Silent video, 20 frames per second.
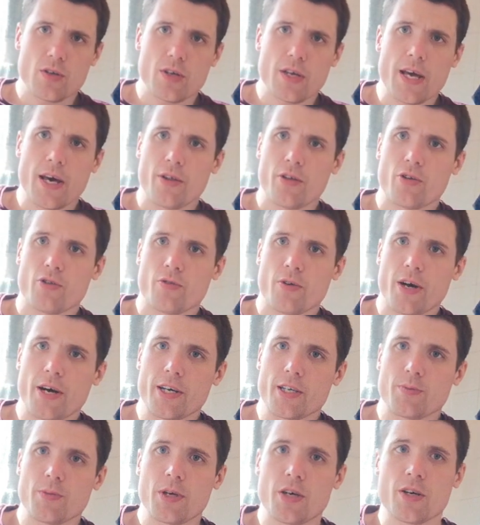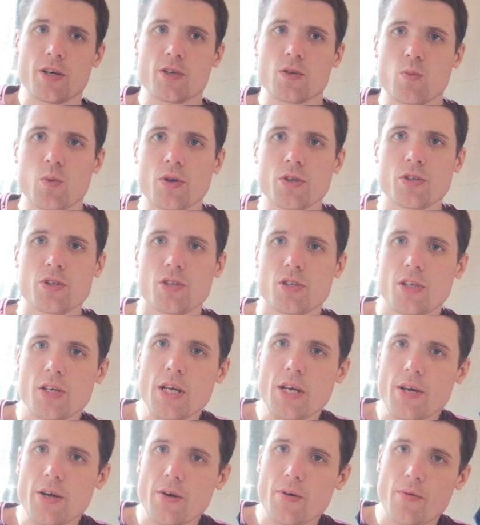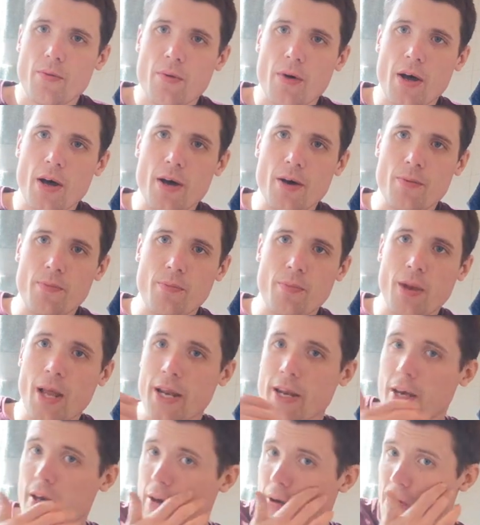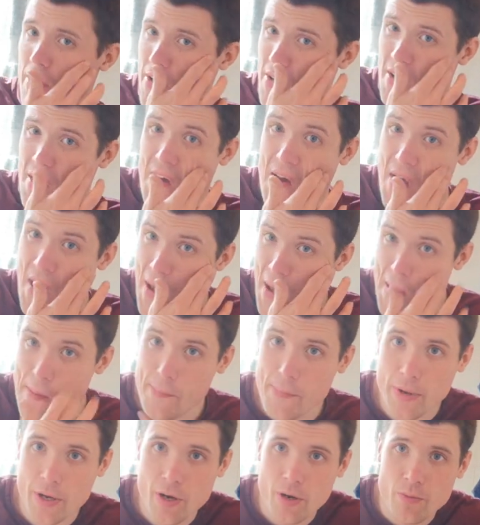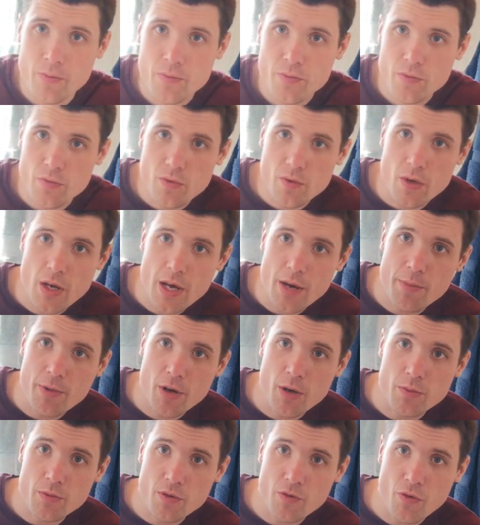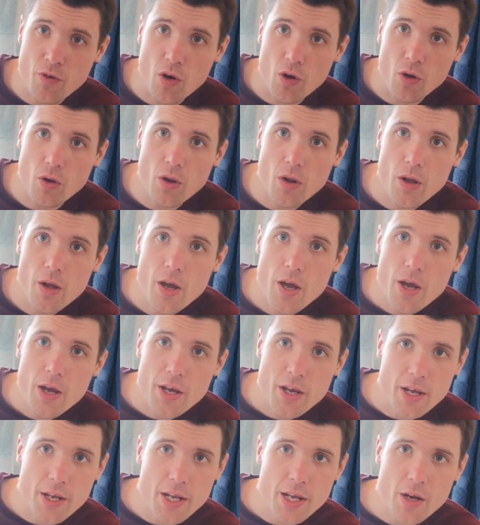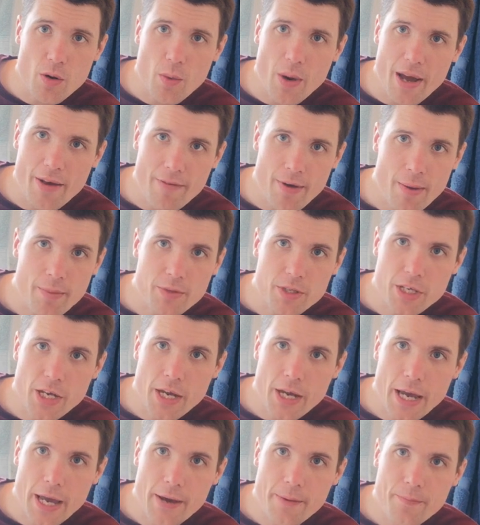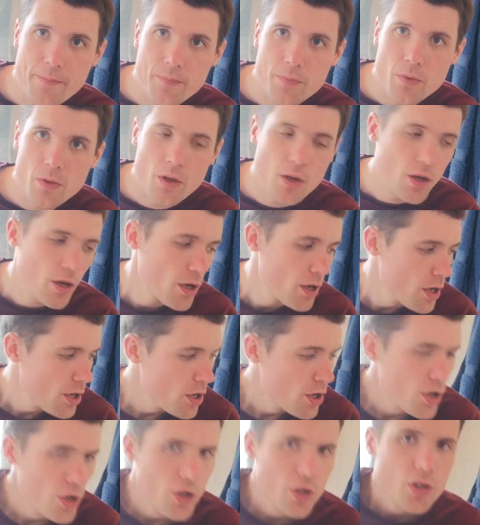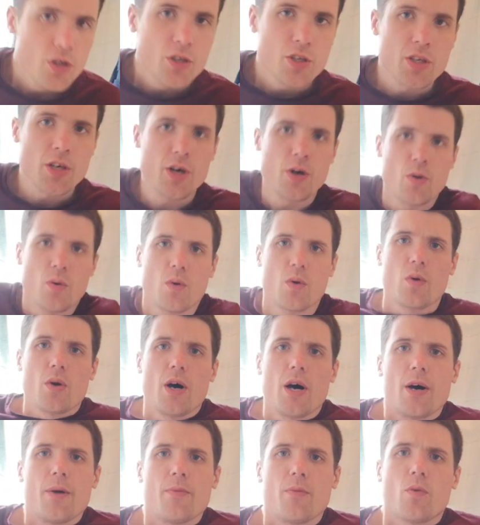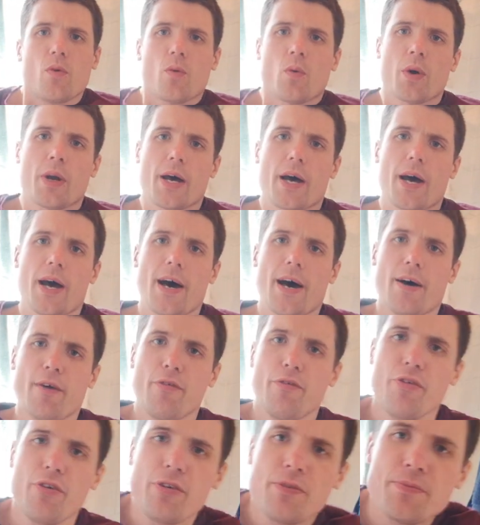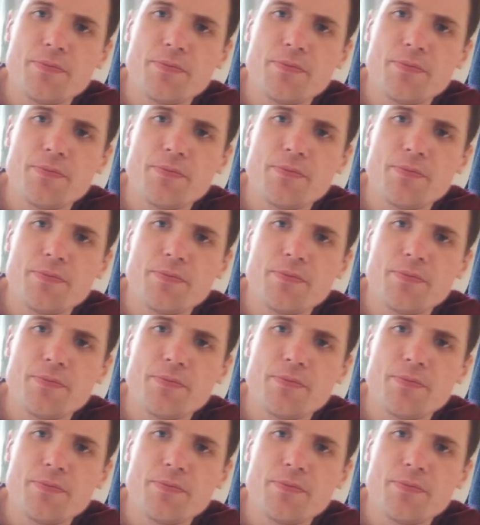catheterize, because once the bladder becomes full, you need a way of emptying it. So what I have,